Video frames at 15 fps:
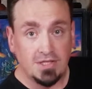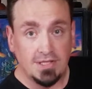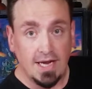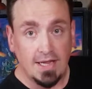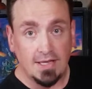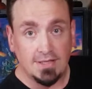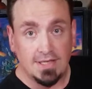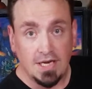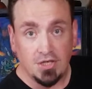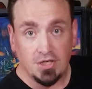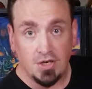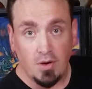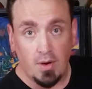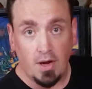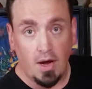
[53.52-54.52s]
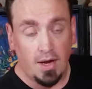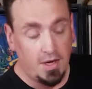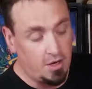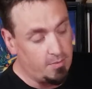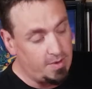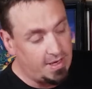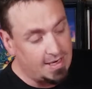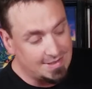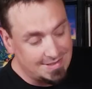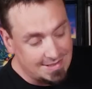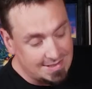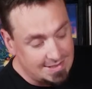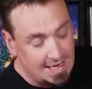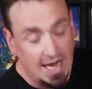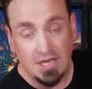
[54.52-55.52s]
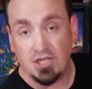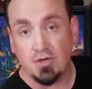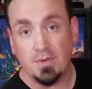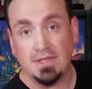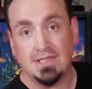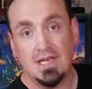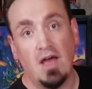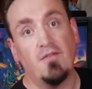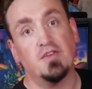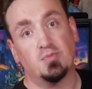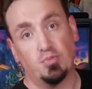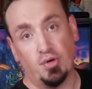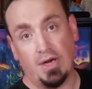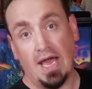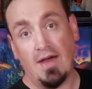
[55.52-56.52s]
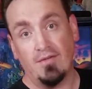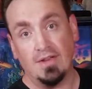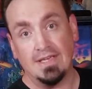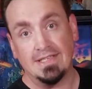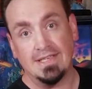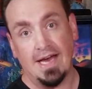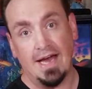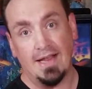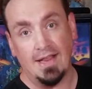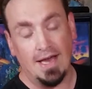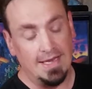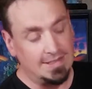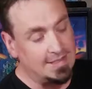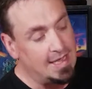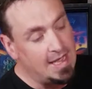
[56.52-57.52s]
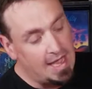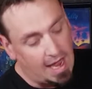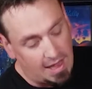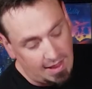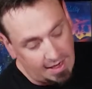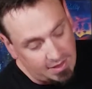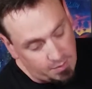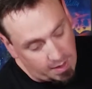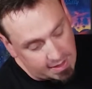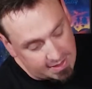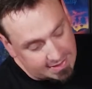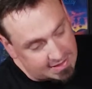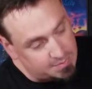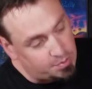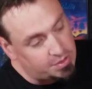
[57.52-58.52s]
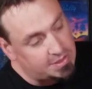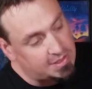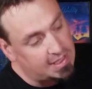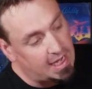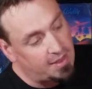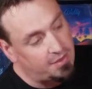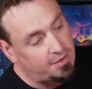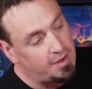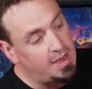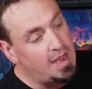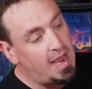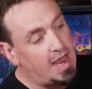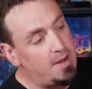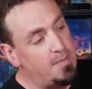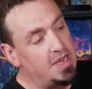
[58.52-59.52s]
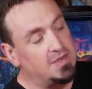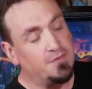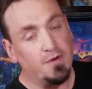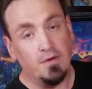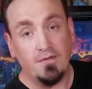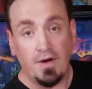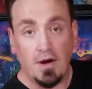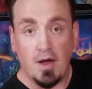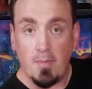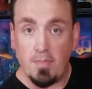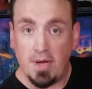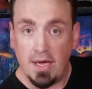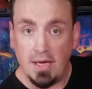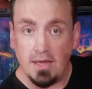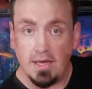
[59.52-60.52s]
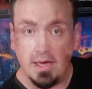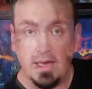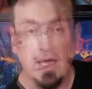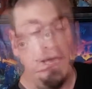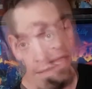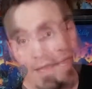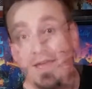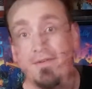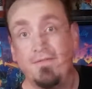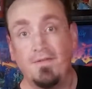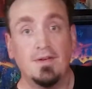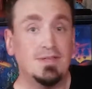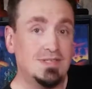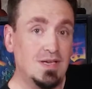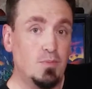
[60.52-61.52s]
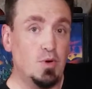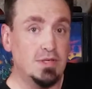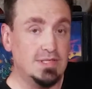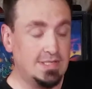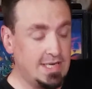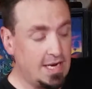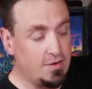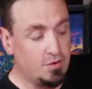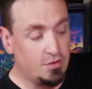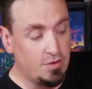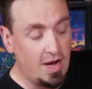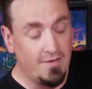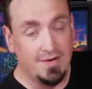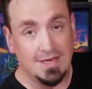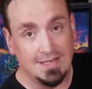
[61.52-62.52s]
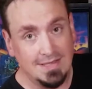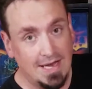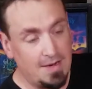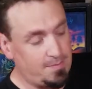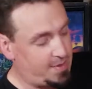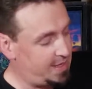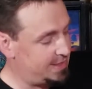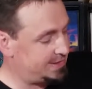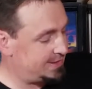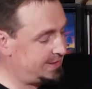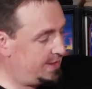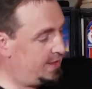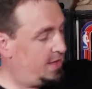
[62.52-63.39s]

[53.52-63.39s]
stylization going on here because the statue itself is pretty heavily stylized. I like the way this is put together, and it makes for a very appealing, if somewhat standard graphic design piece.